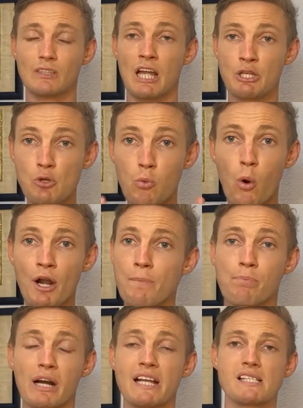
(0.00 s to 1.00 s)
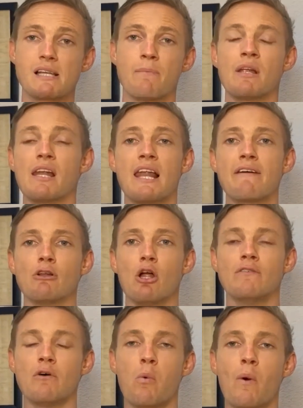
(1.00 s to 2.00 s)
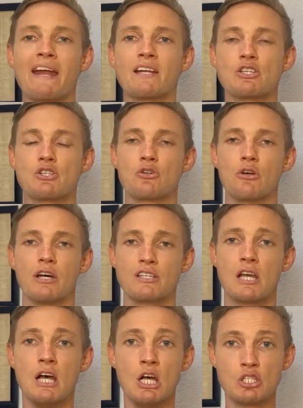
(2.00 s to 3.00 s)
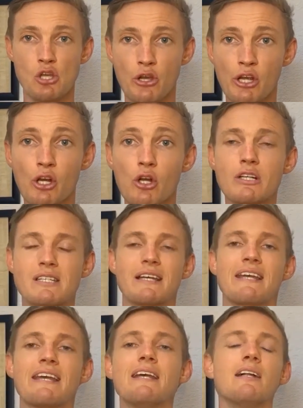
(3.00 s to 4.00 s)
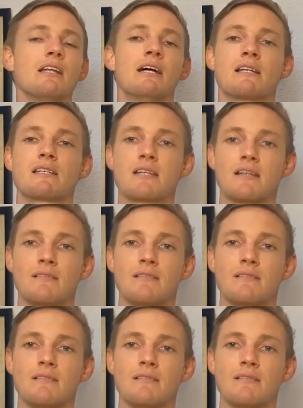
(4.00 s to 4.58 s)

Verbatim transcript: And you want to bring some level of awareness to us so you can look to heal it.